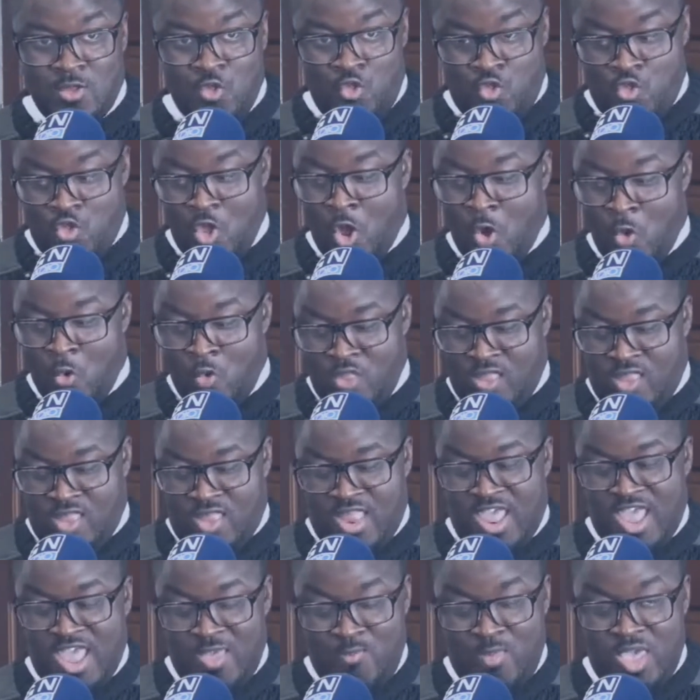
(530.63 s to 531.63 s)
Don't
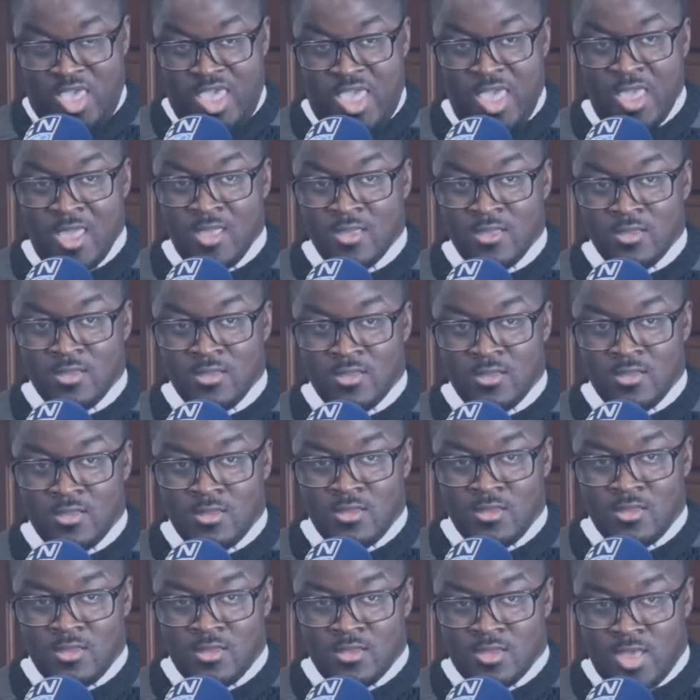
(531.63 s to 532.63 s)
see me,
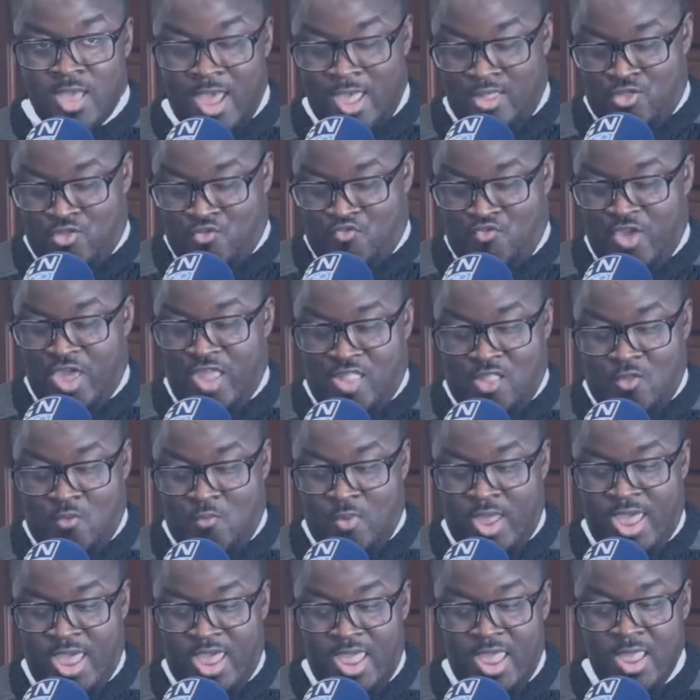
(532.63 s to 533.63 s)
and straight
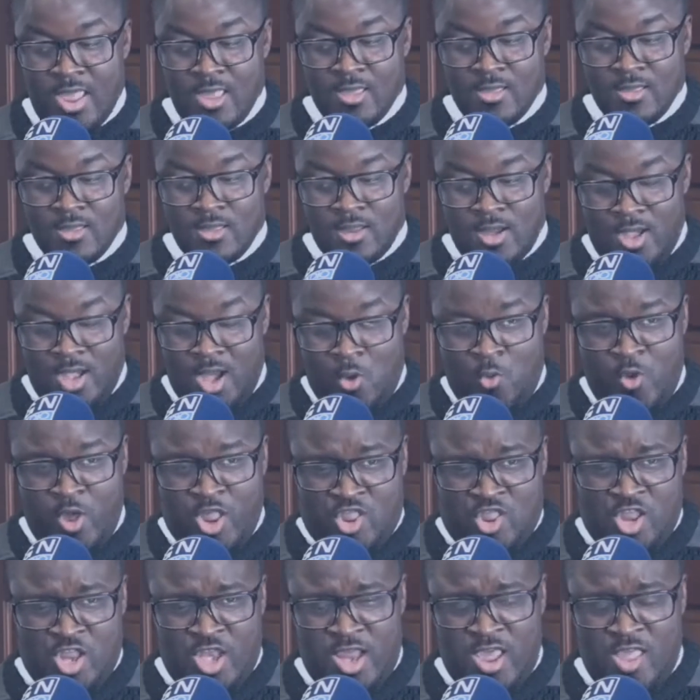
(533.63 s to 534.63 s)
away the
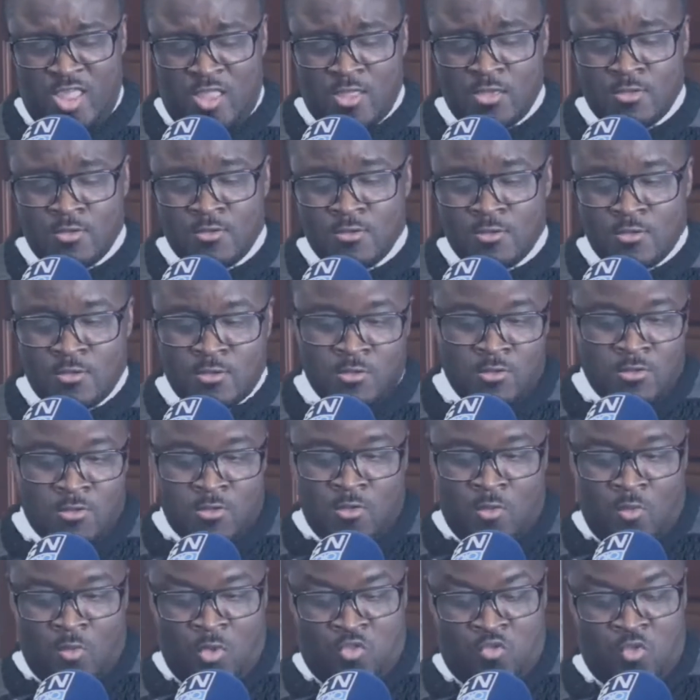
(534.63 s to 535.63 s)
question is,
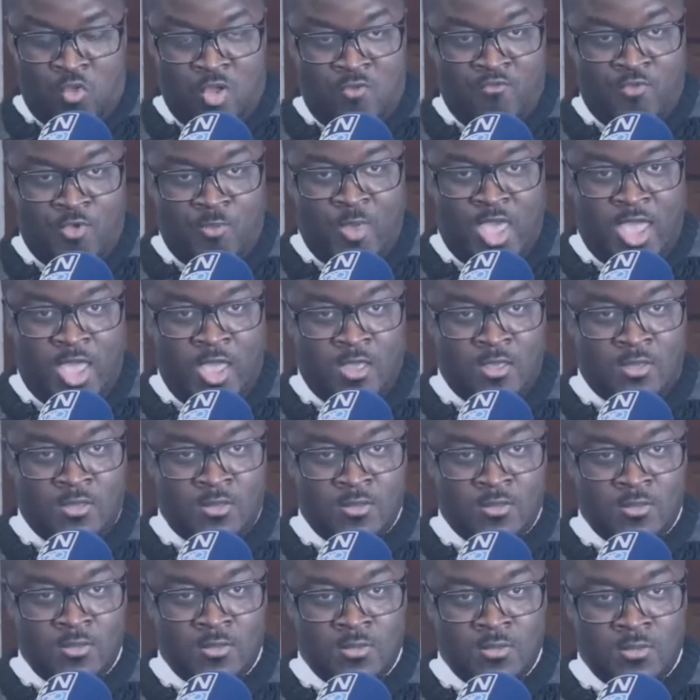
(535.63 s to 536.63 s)
what's wrong with you, mate?
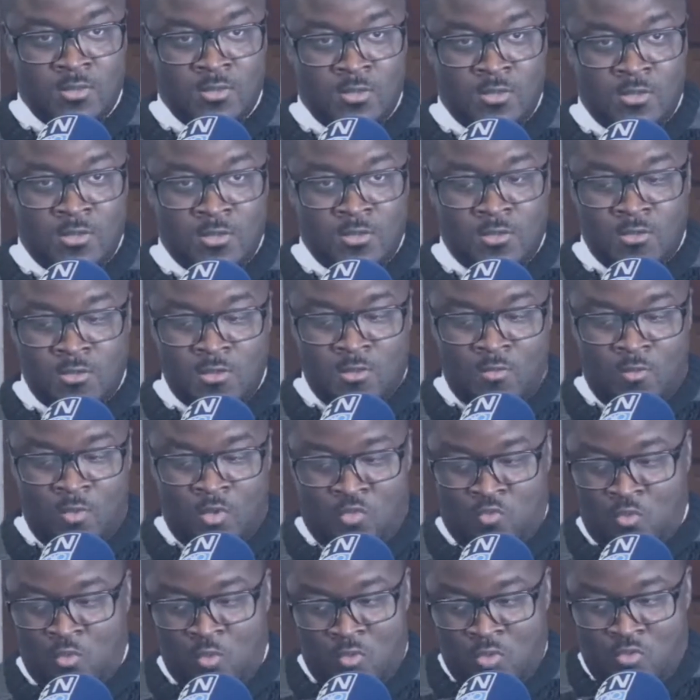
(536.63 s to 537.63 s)

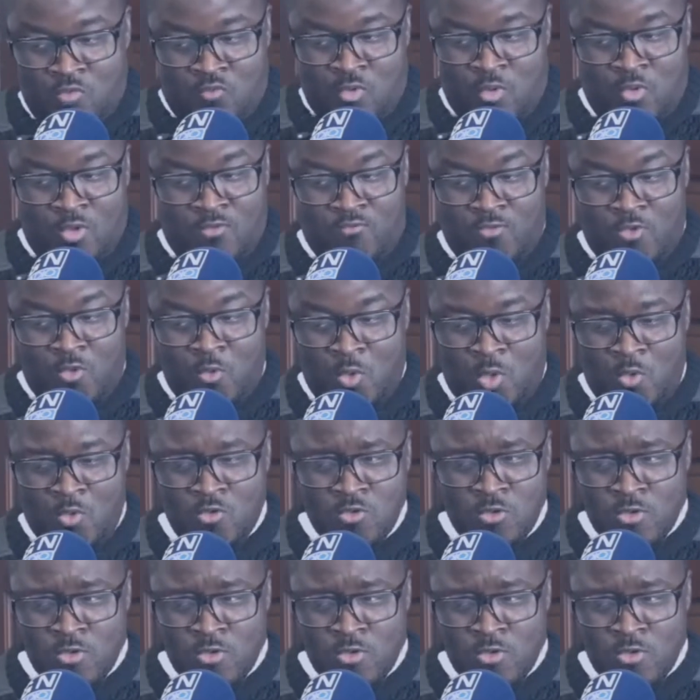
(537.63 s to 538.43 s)
What's wrong with you?